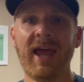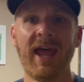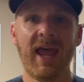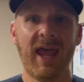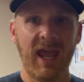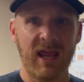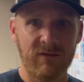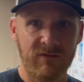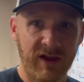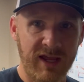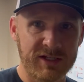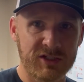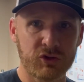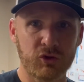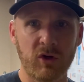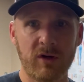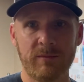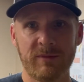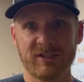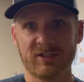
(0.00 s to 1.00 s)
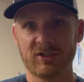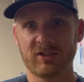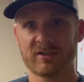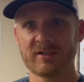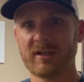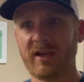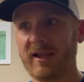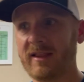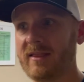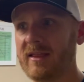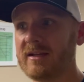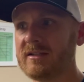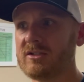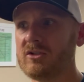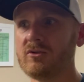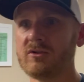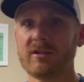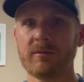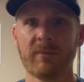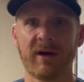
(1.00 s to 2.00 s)
advanced treatments just like this
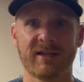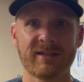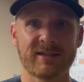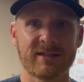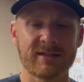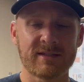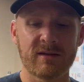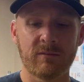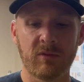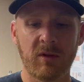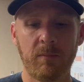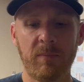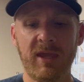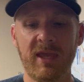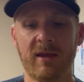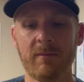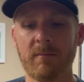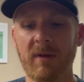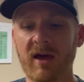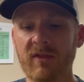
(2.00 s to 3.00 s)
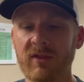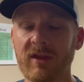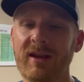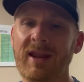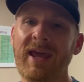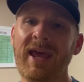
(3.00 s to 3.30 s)
using my system, the PEAK method.